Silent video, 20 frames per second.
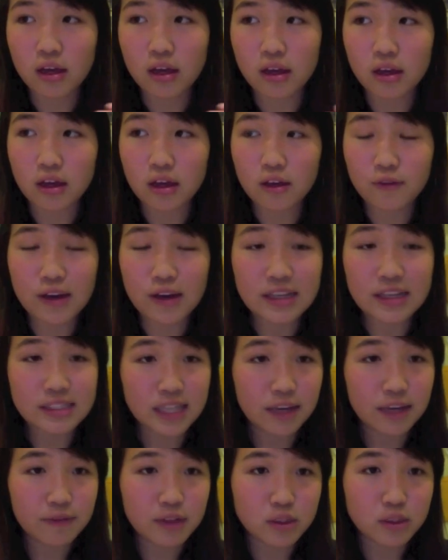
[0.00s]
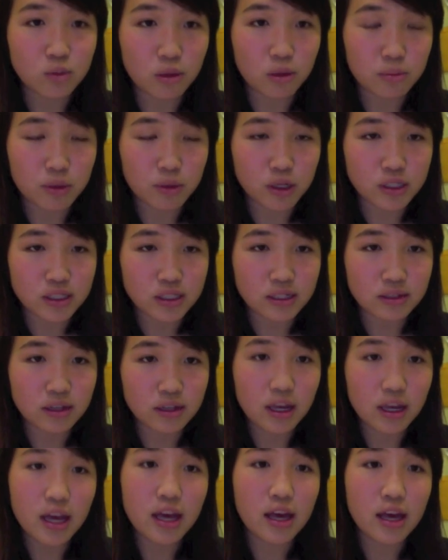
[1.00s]
If I save this one person,
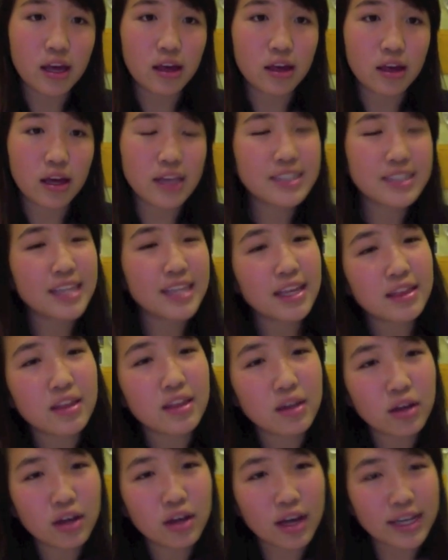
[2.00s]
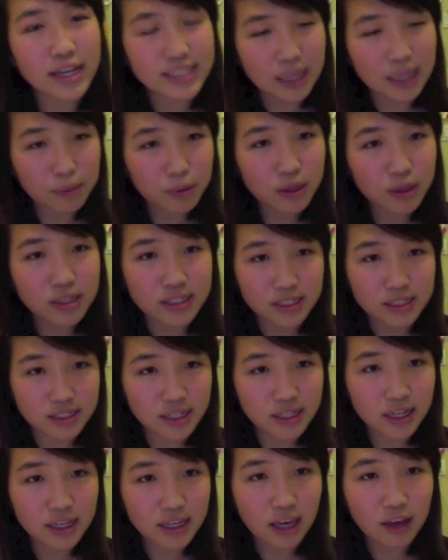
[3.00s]
it's like the example
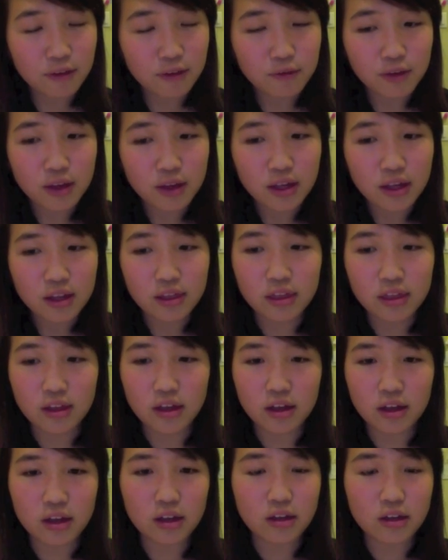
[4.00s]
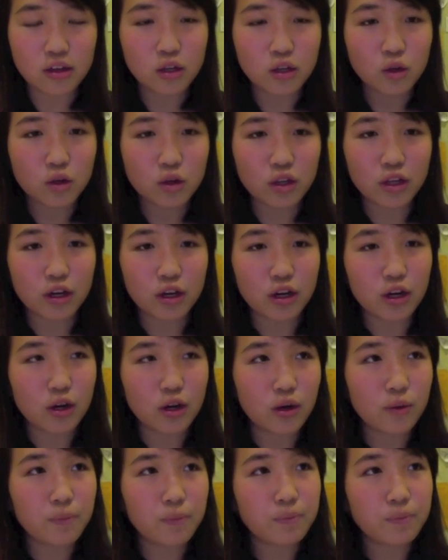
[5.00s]
Aditya gave, the
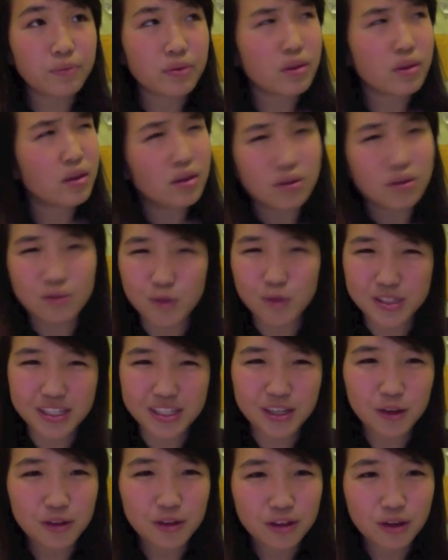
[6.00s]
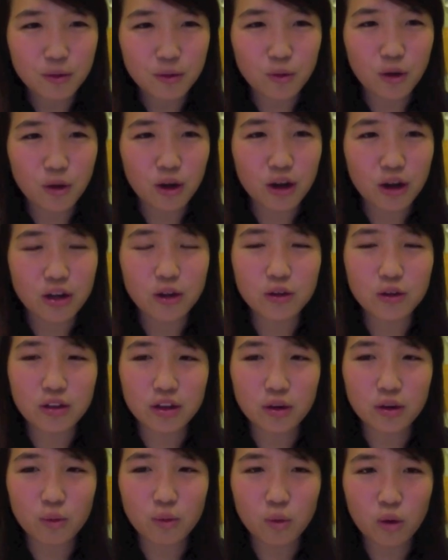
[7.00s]
nuclear
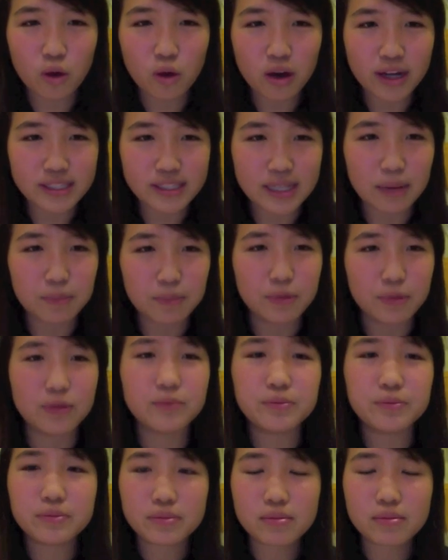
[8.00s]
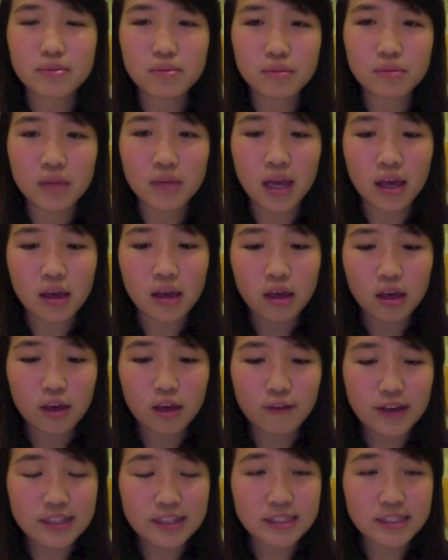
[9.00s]
war example.
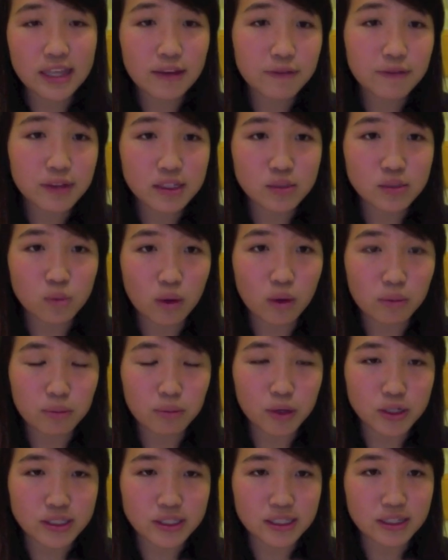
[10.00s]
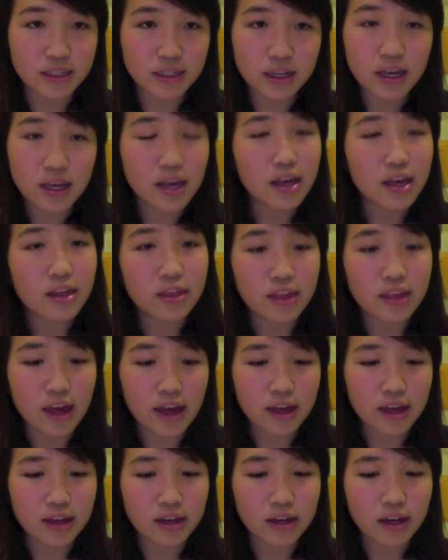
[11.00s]
If I save this one person,
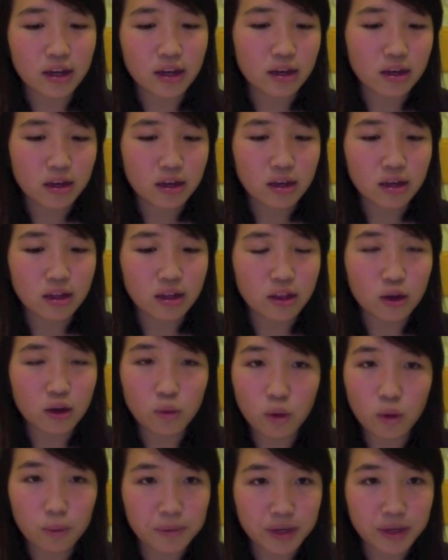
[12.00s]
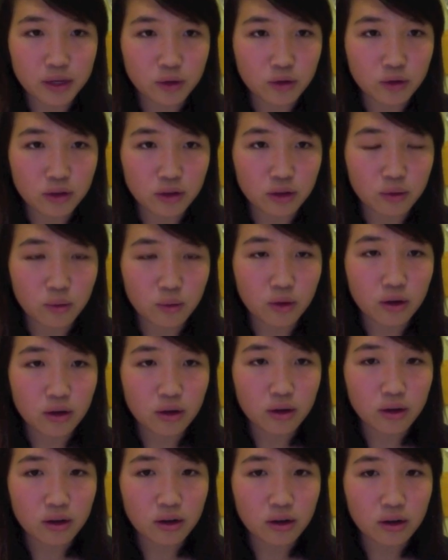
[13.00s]
then there won't be a nuclear war.
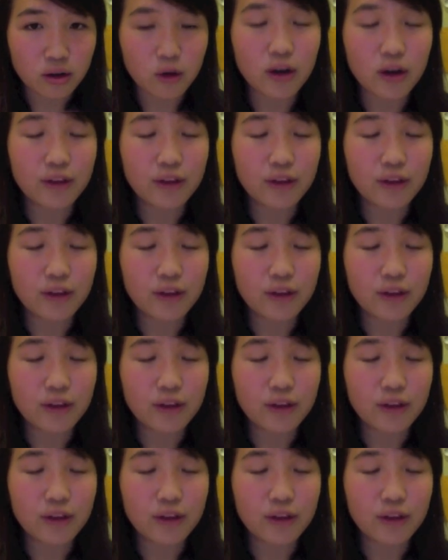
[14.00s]
Or if